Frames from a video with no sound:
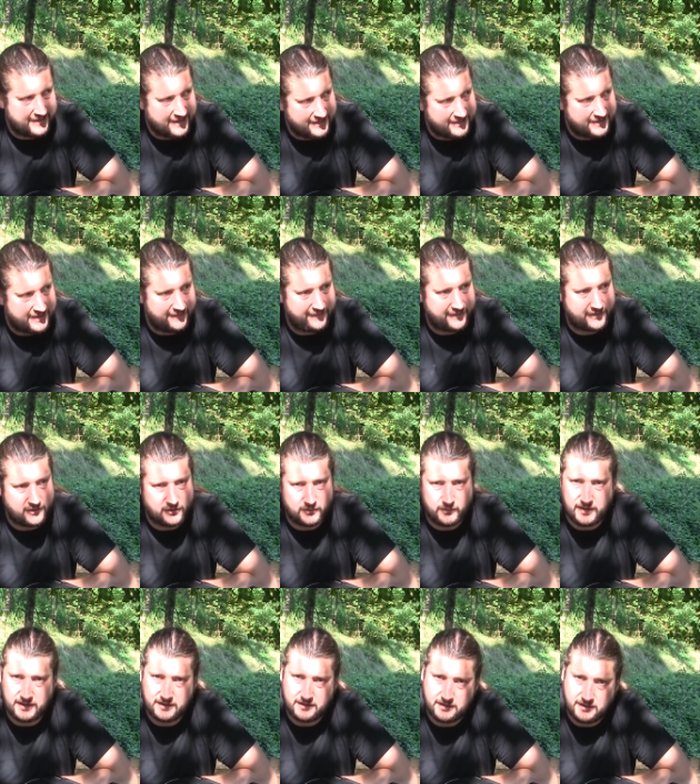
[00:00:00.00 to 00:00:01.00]
not difficult
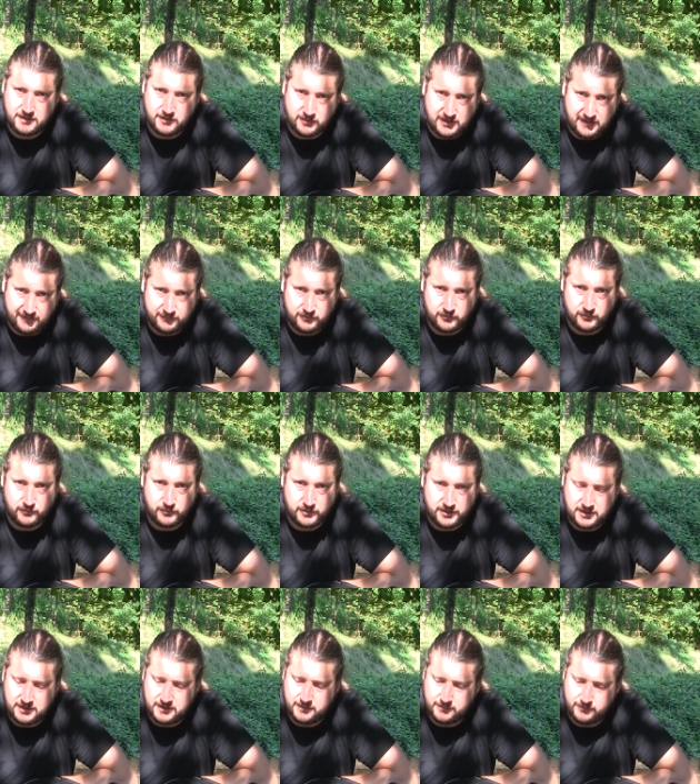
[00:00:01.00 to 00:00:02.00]
but you have to
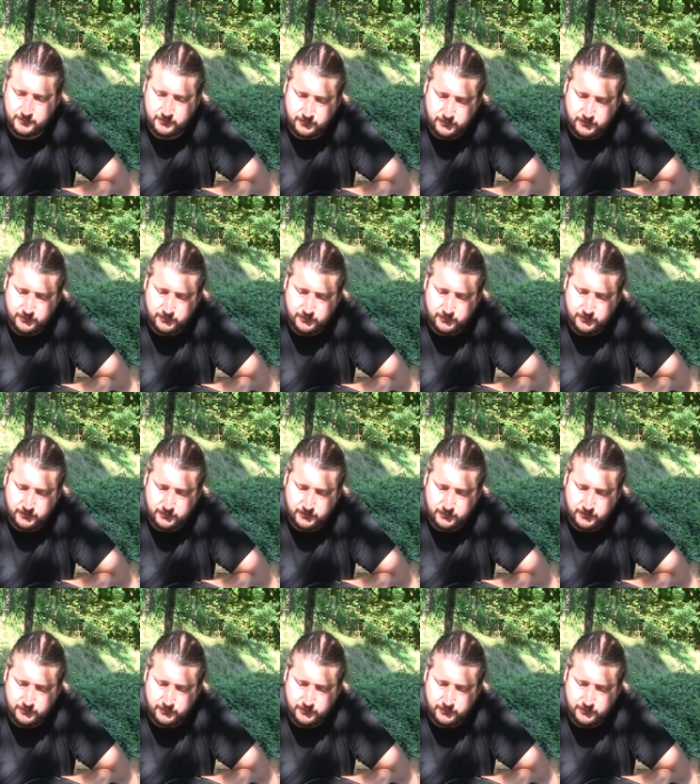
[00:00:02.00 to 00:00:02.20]
really